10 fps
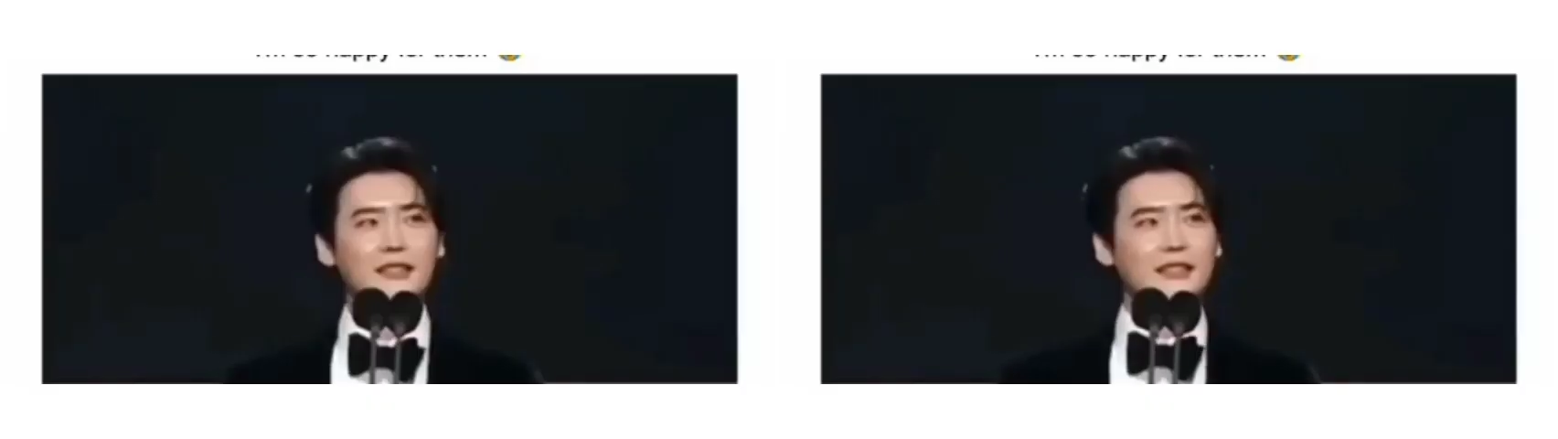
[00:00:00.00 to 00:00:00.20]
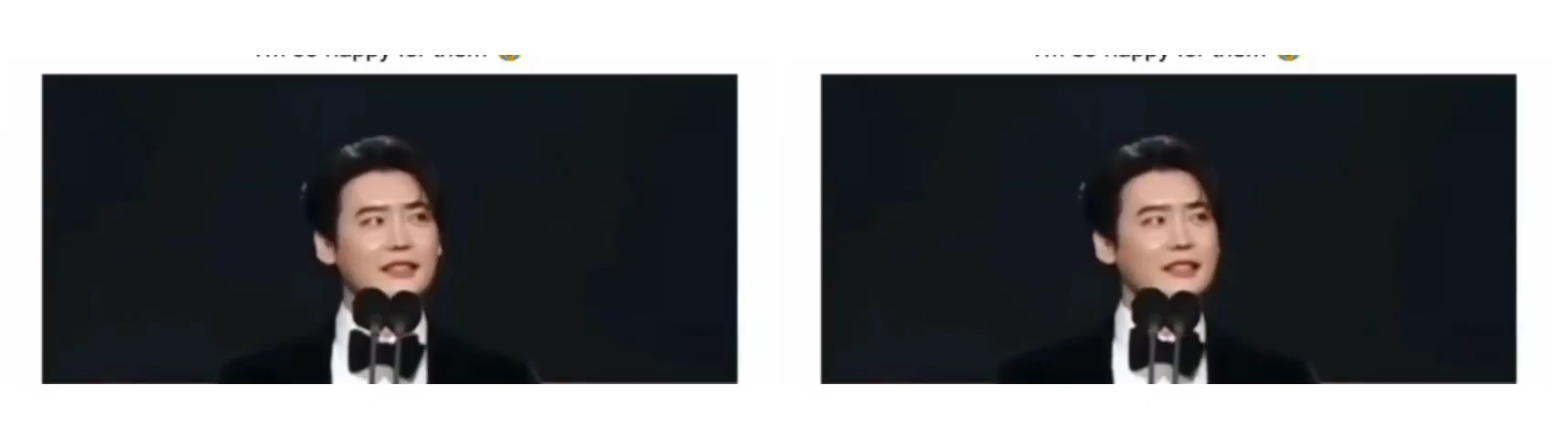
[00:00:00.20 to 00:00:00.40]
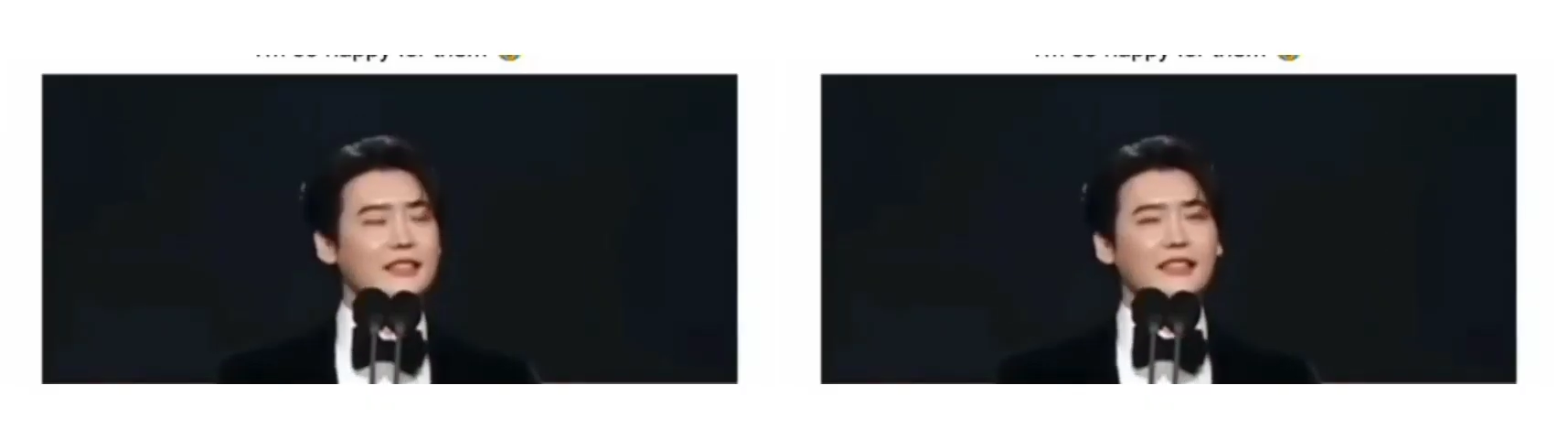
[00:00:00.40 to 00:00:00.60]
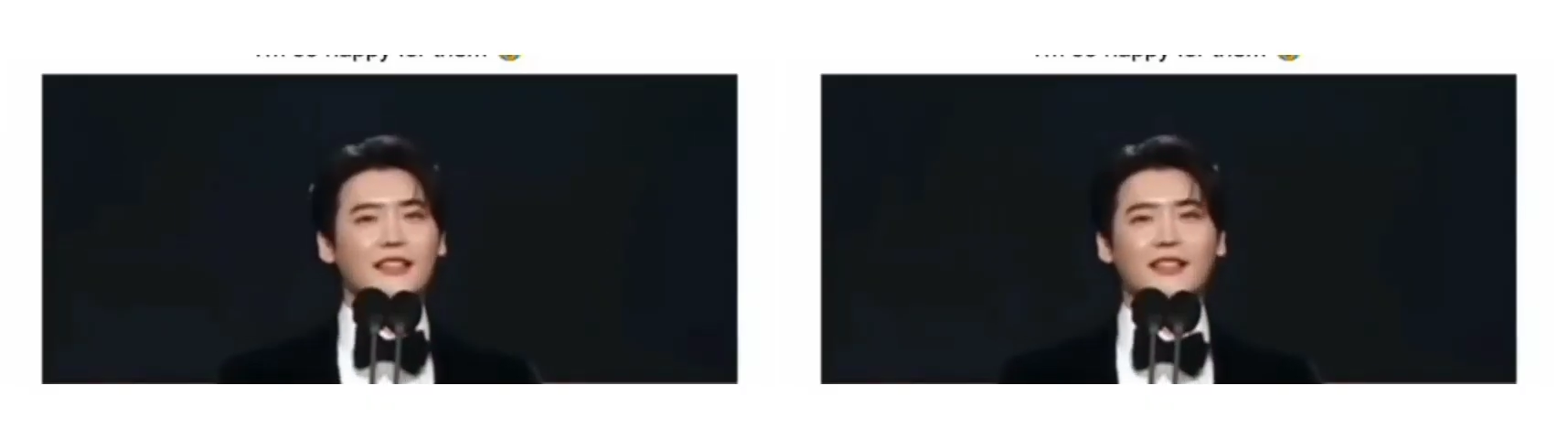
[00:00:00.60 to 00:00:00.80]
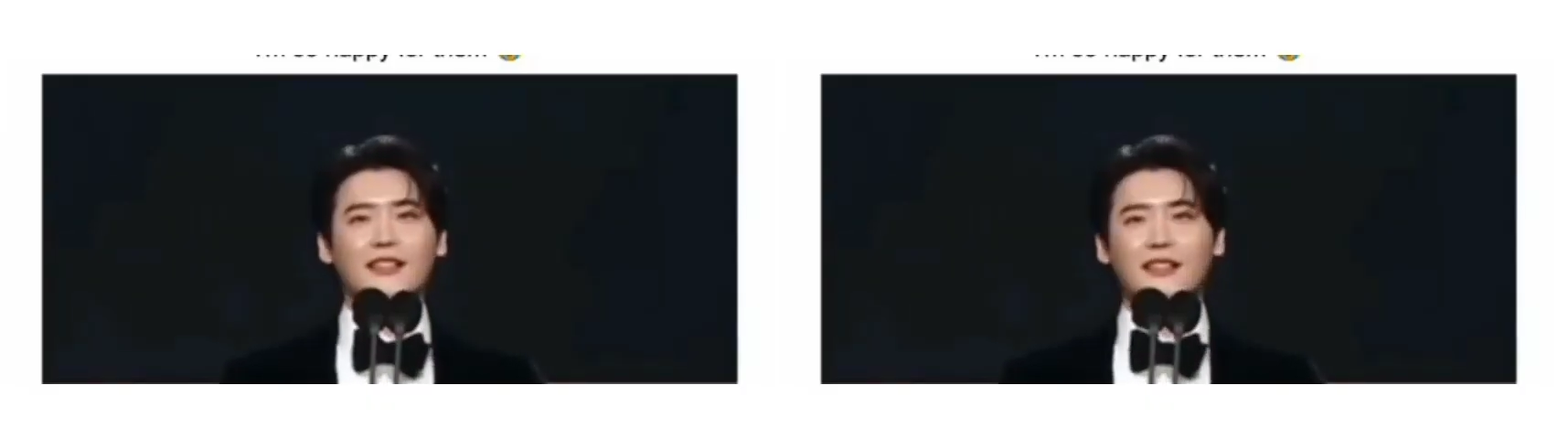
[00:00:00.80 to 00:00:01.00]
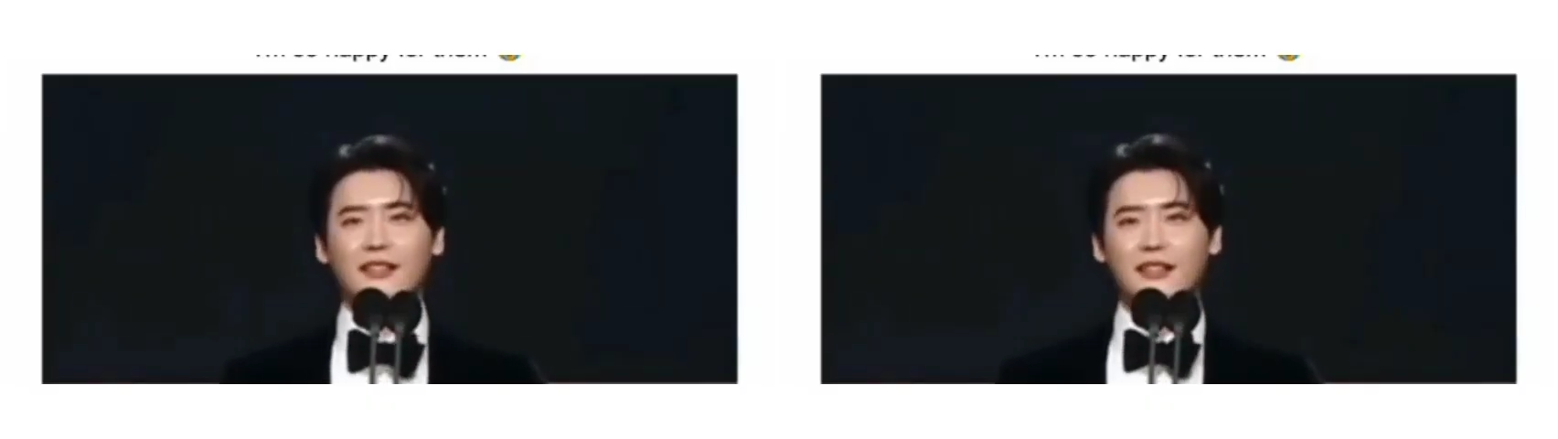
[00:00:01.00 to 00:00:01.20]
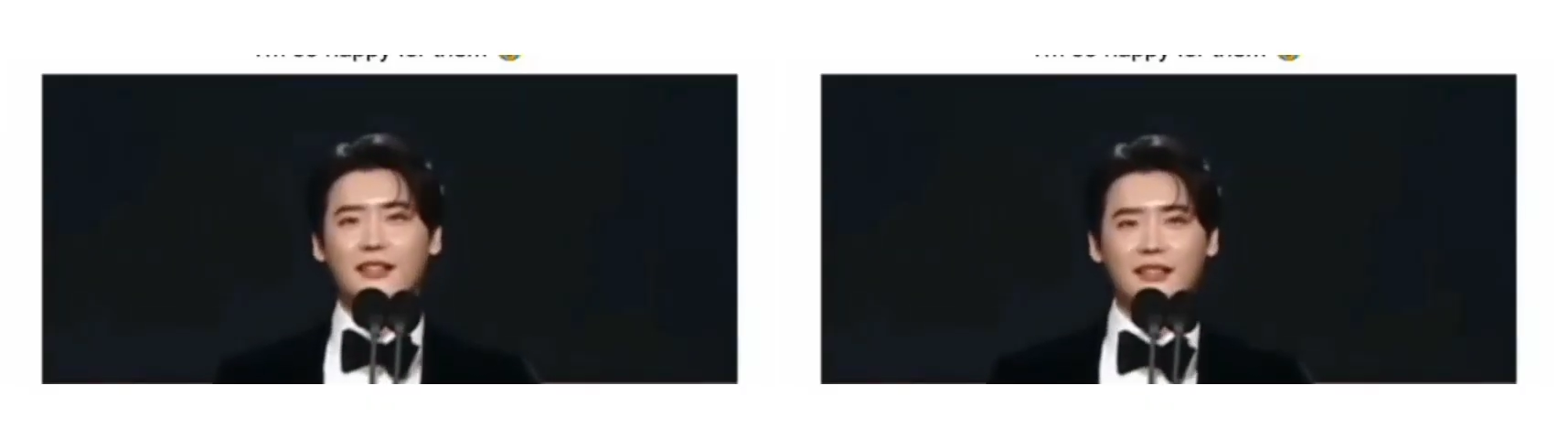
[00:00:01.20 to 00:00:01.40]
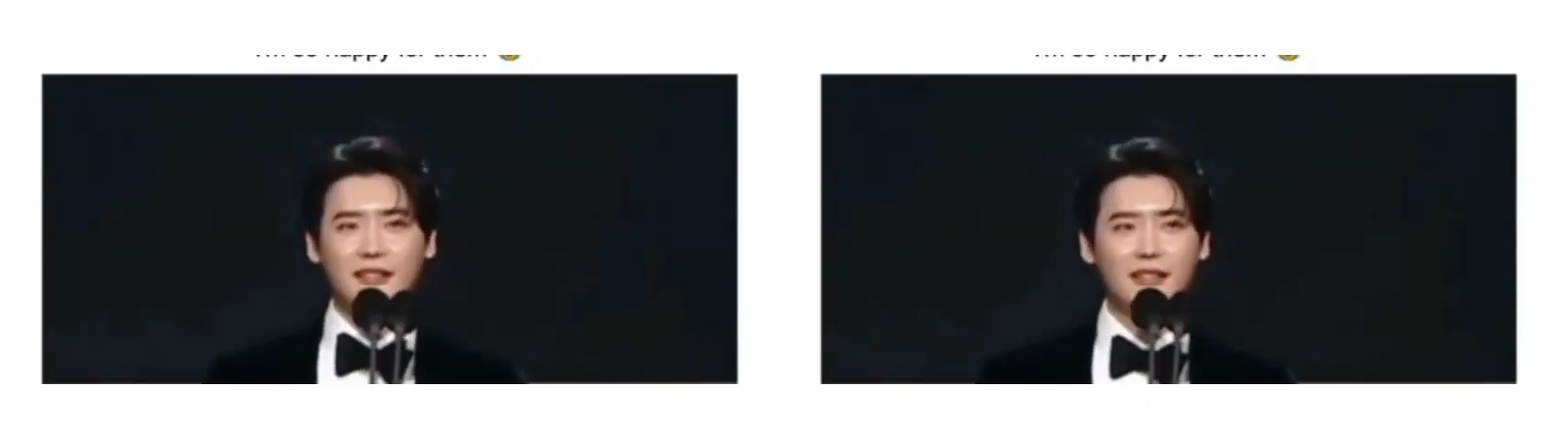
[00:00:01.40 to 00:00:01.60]
Lee Jong Suk
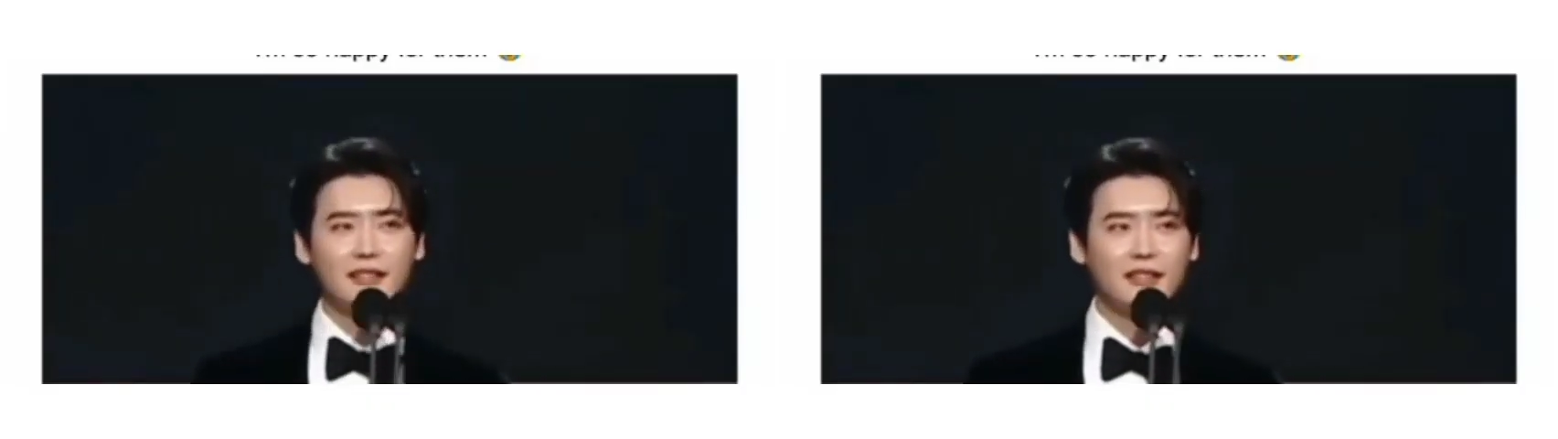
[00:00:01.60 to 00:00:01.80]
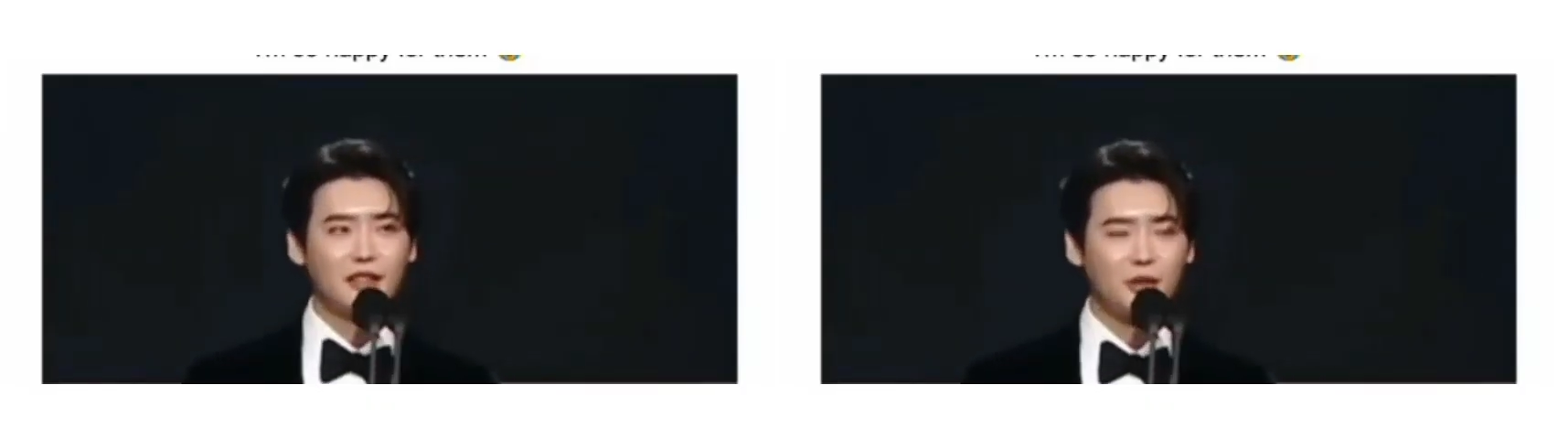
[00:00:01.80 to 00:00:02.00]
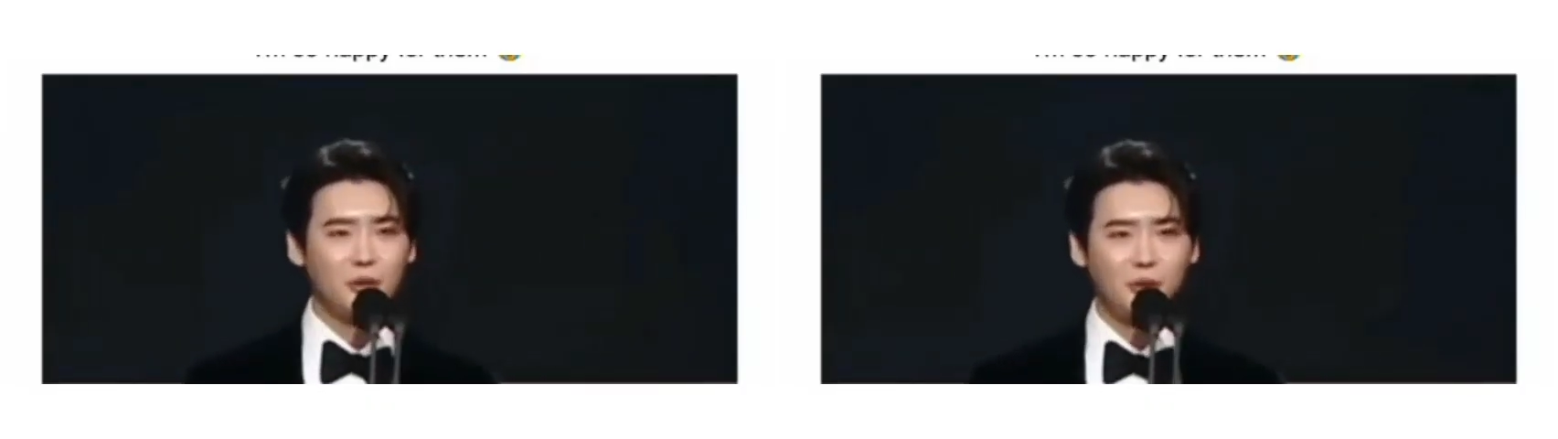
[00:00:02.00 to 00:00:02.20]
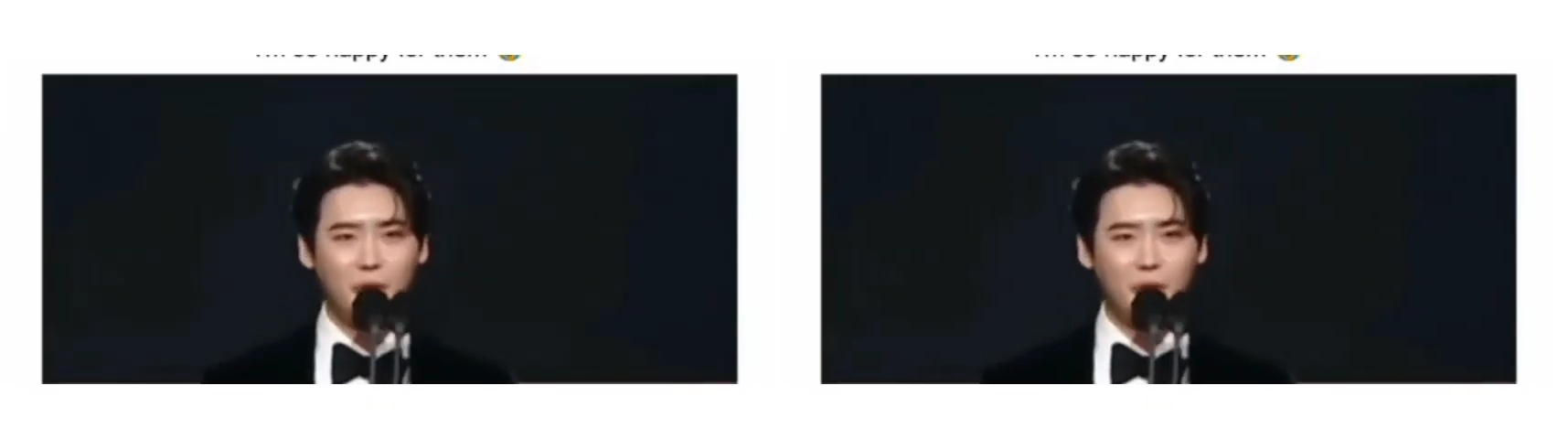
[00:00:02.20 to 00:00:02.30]
expressed his respect